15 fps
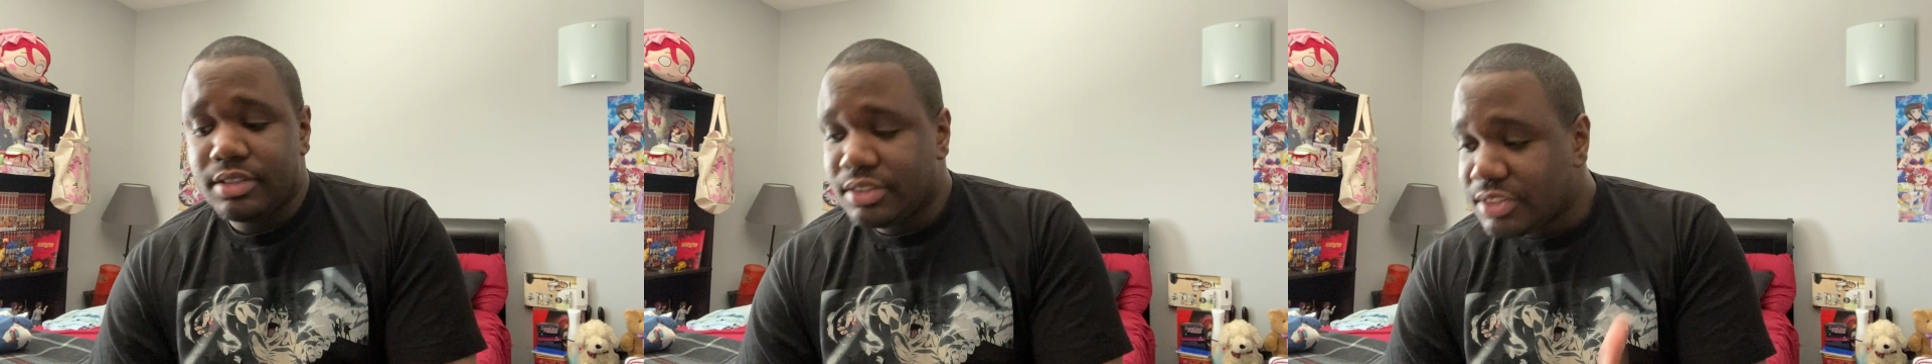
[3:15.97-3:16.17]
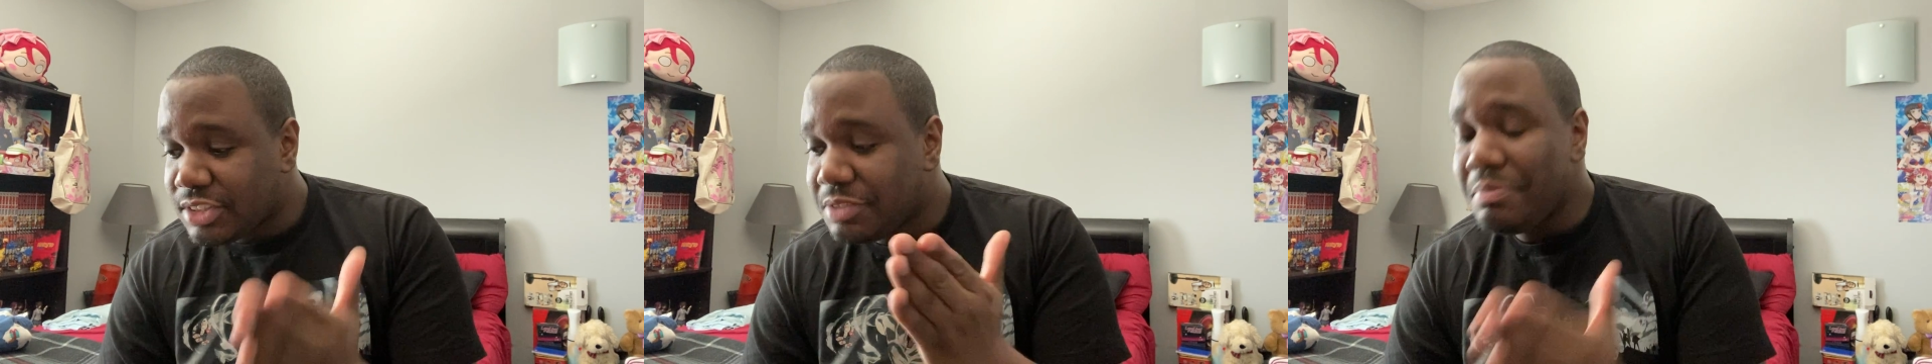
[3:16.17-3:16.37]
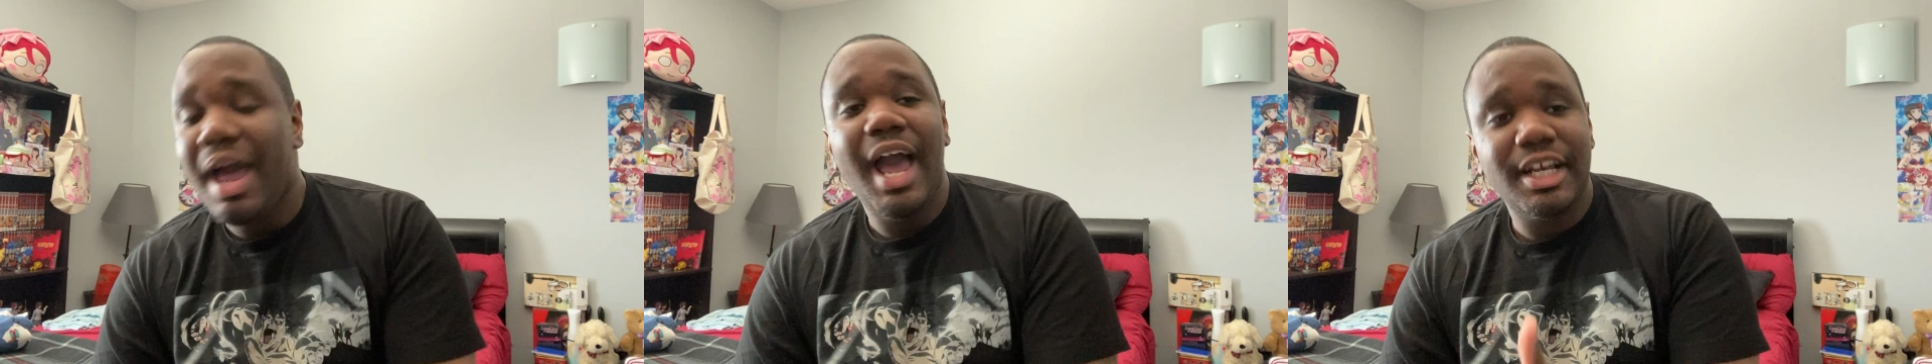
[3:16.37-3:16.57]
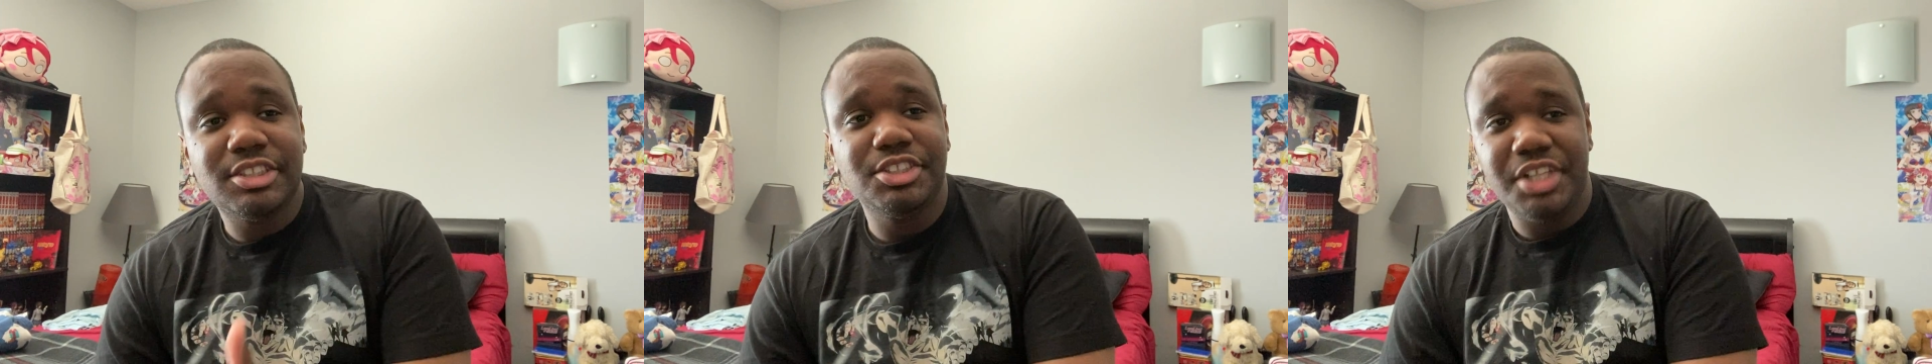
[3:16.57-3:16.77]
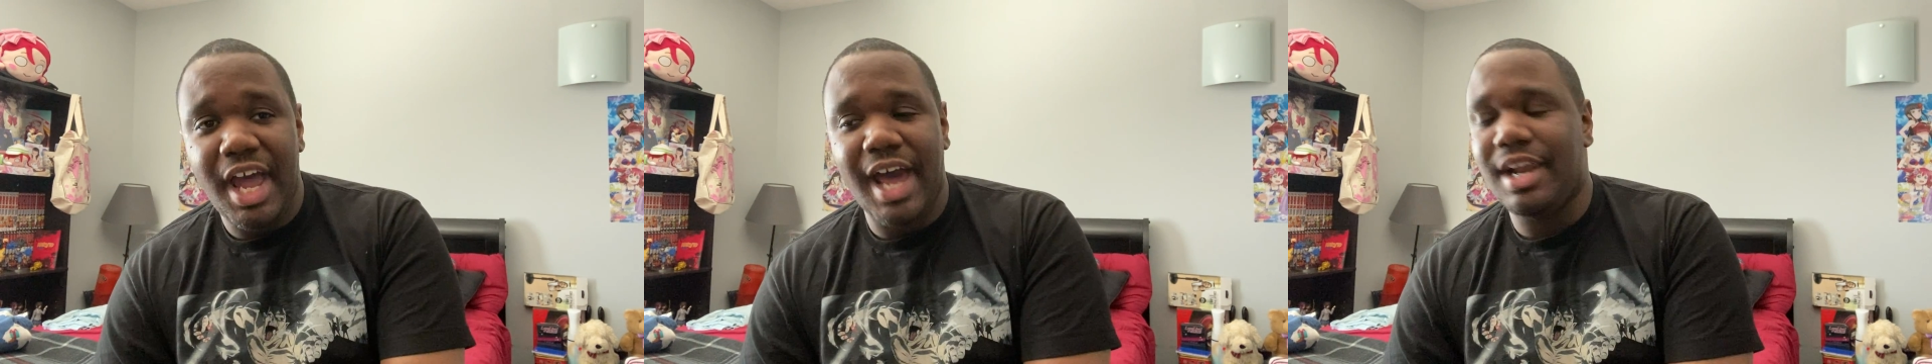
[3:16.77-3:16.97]
Smash
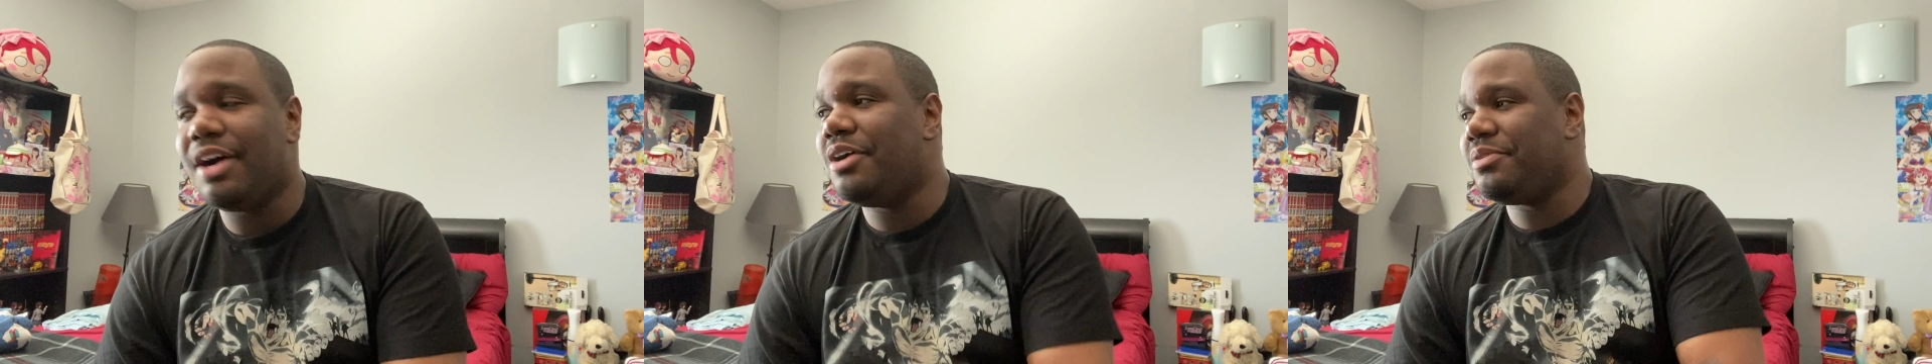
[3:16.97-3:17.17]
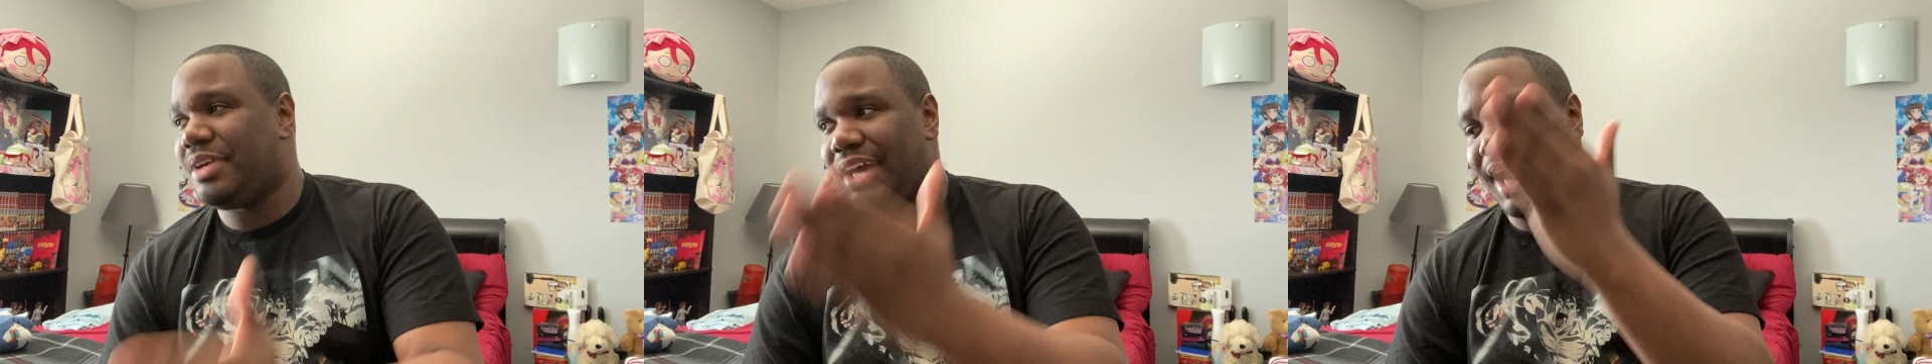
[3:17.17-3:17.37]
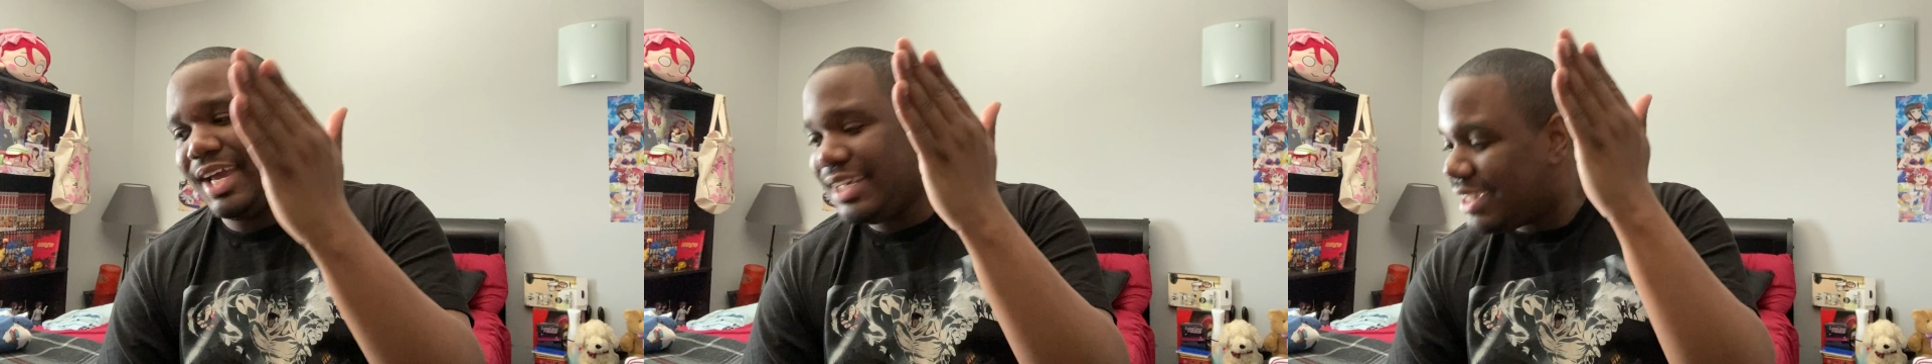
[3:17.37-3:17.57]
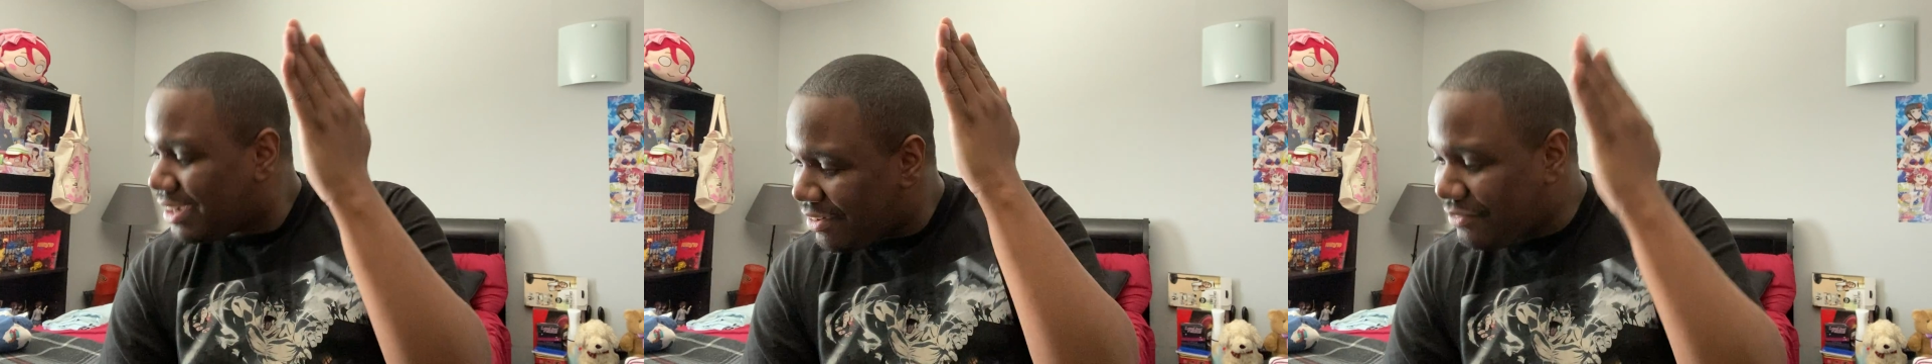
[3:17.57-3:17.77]
that, okay?